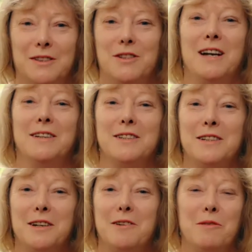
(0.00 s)

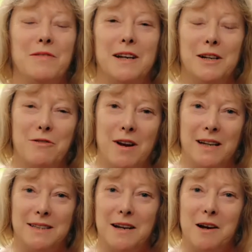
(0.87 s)
Hochanda, we've had a
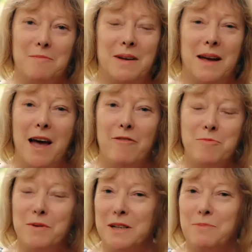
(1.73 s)
great time.
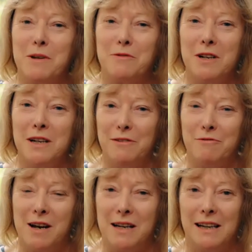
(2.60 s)
Everybody's been really
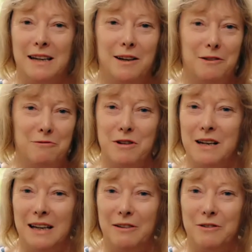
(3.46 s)
friendly and
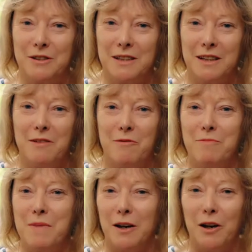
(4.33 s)
really good.
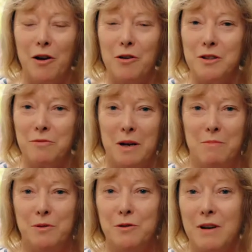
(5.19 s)
We've met loads of
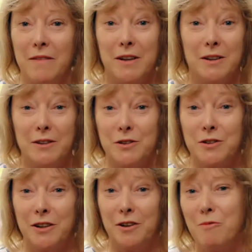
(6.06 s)
people all around the
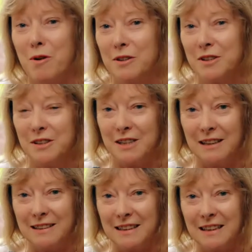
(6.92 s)
country who watch
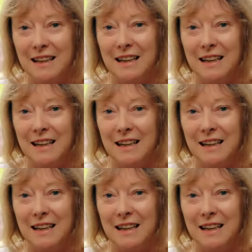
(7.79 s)
Hochanda